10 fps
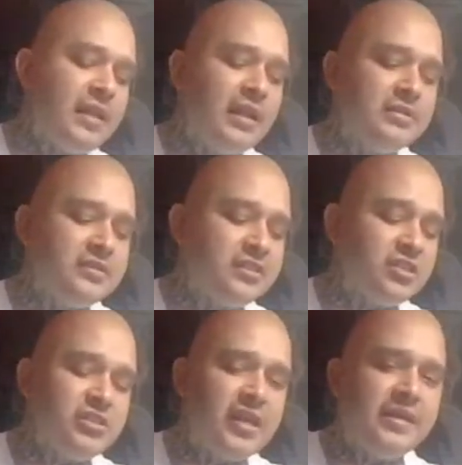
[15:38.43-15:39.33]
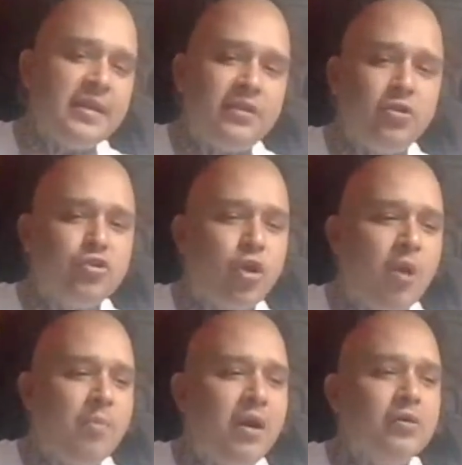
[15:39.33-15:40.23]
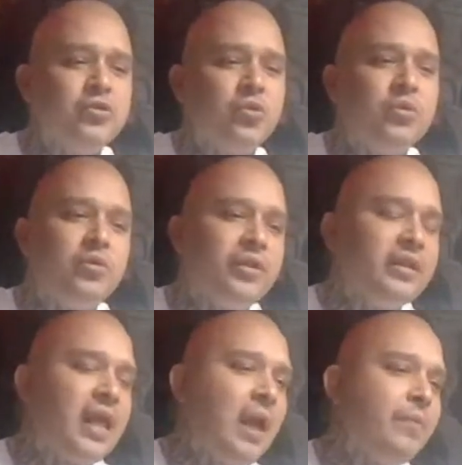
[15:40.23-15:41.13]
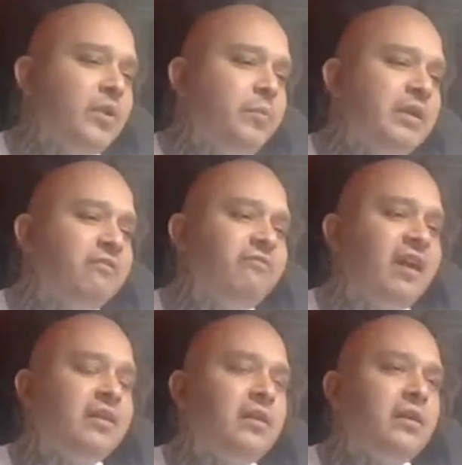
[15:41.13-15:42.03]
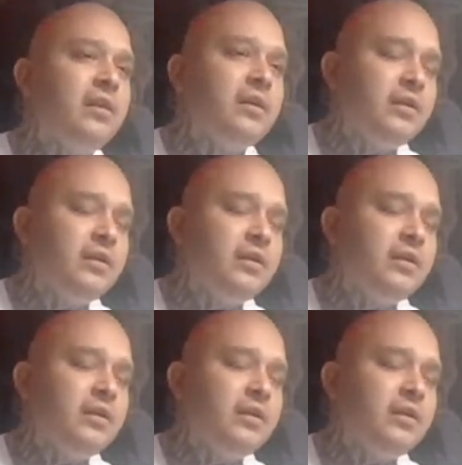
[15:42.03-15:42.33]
That let's just say that they're dropouts or they happen to be defected.